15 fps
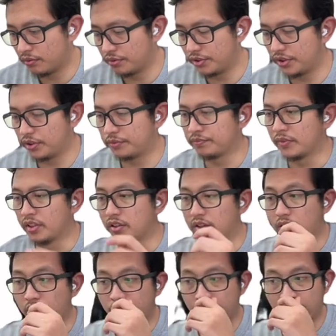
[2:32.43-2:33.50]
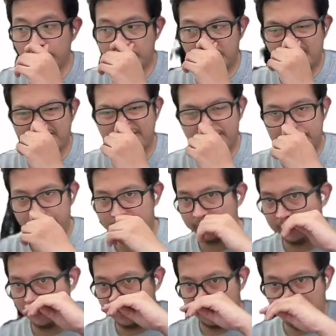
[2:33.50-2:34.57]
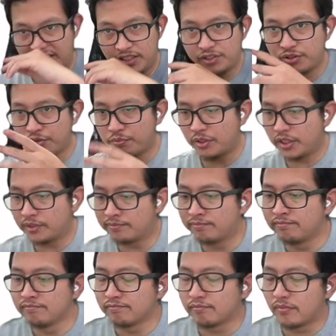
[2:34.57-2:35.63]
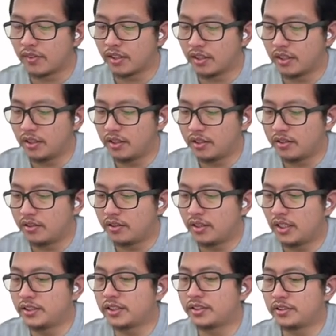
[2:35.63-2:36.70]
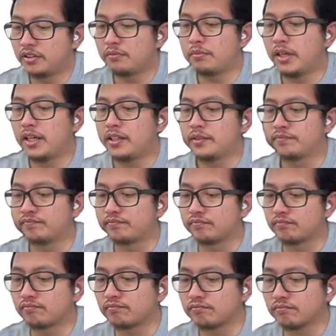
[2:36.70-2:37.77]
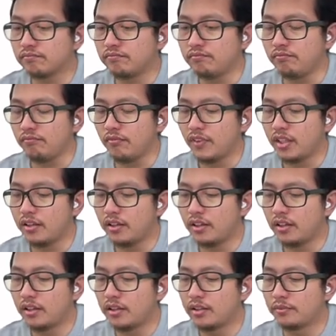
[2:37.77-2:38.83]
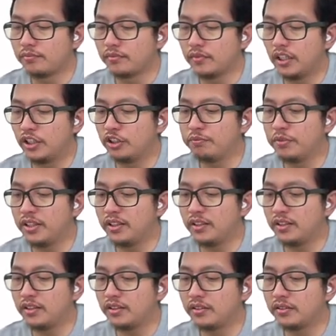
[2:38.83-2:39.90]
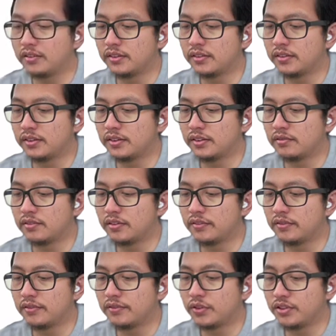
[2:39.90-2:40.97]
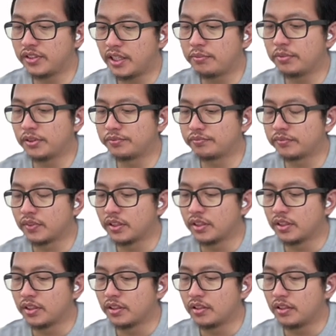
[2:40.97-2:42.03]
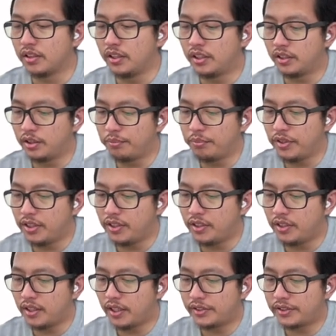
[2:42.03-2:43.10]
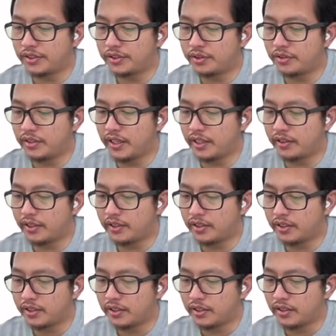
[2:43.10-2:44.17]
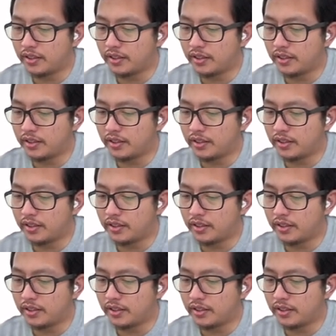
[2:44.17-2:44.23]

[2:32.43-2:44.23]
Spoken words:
equals 0. Now, of course, this should be understood by, it could be, for example, it could be understood that,